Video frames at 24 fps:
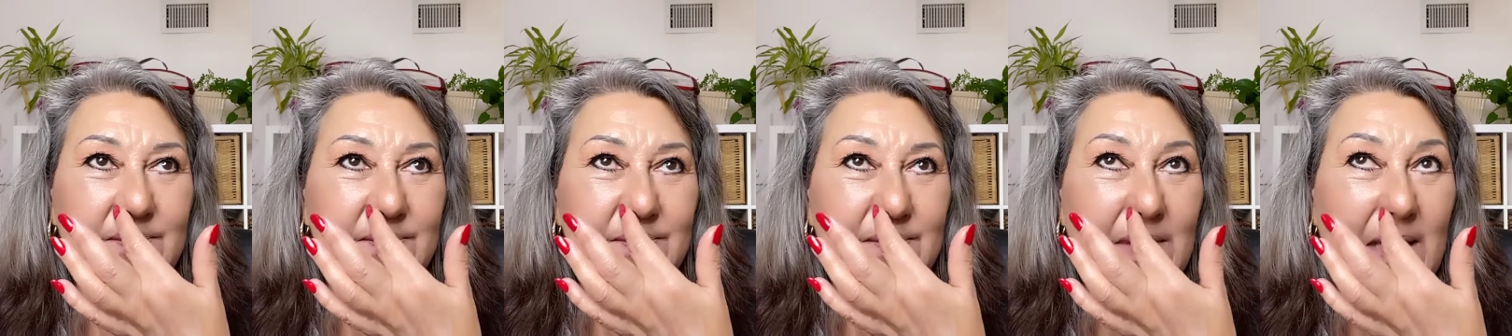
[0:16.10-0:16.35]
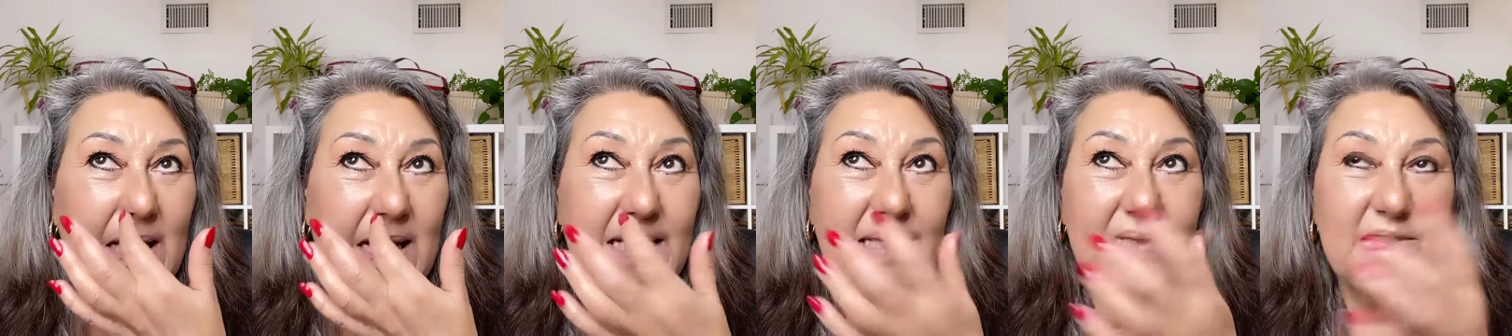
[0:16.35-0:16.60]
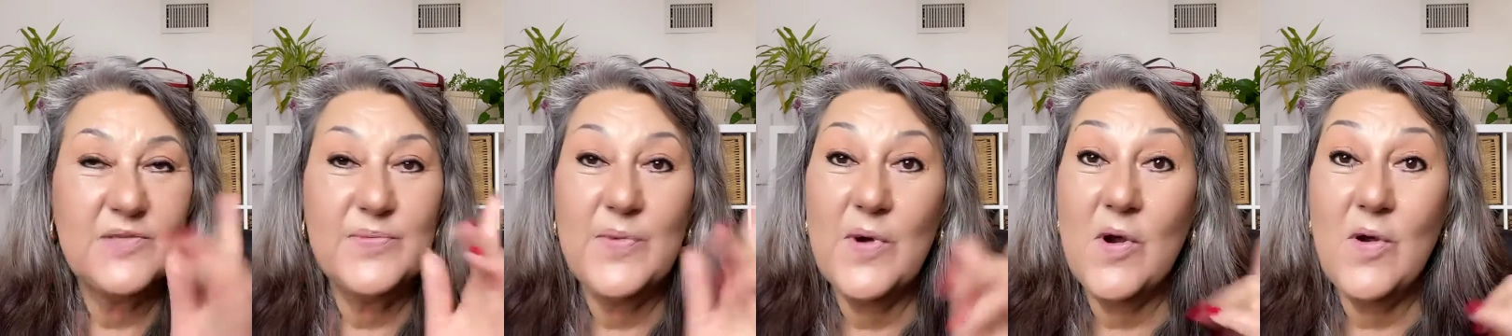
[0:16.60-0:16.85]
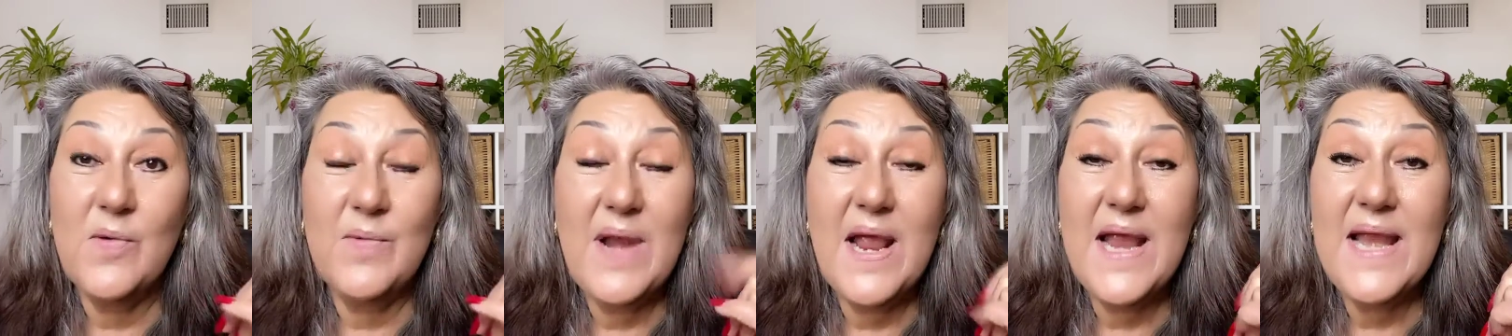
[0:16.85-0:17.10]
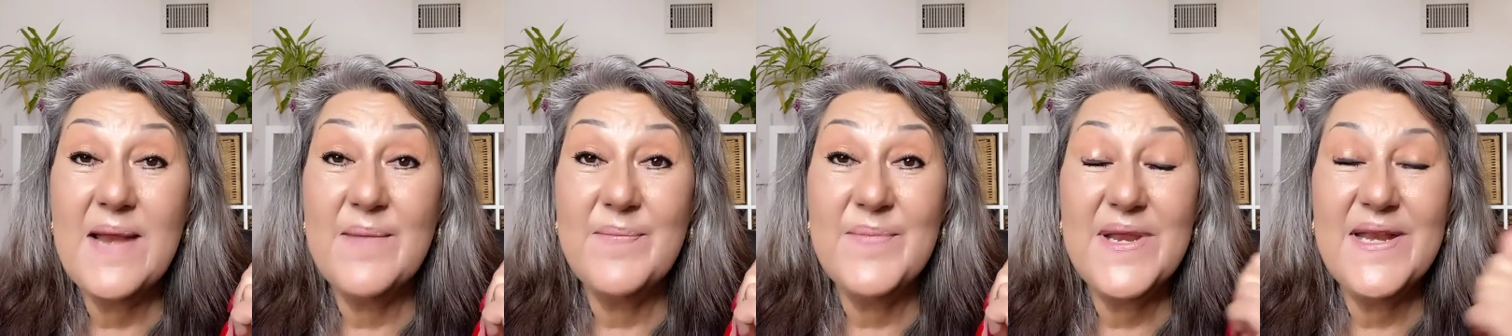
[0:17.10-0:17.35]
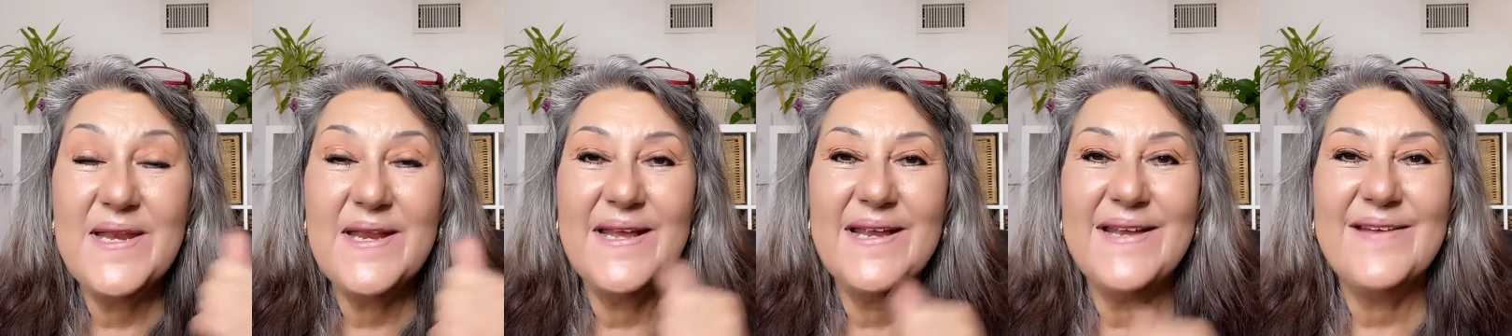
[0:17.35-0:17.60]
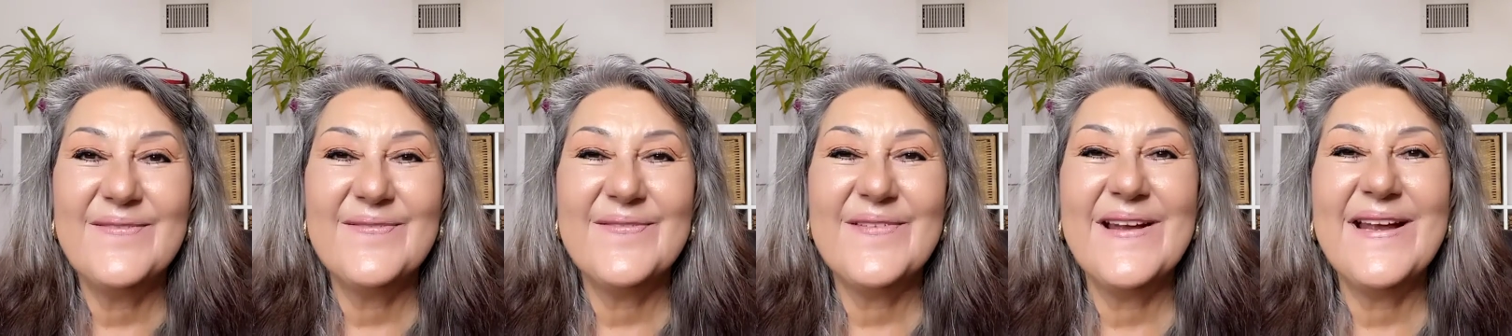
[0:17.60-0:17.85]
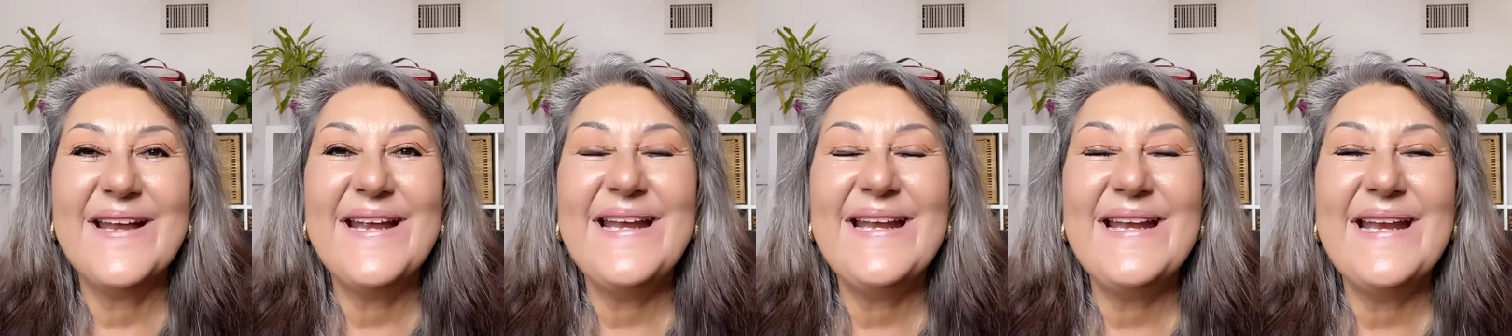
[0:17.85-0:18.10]
Like tomorrow night at midnight,
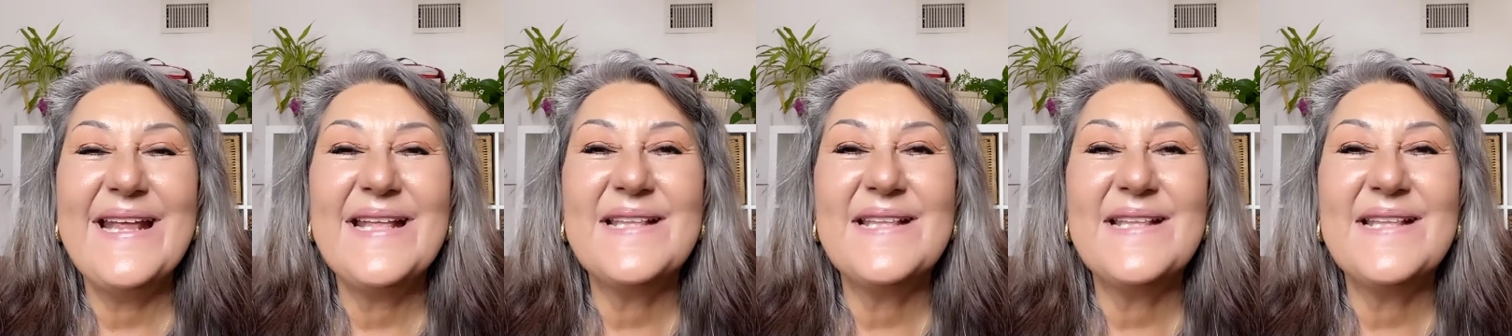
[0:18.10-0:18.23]
right?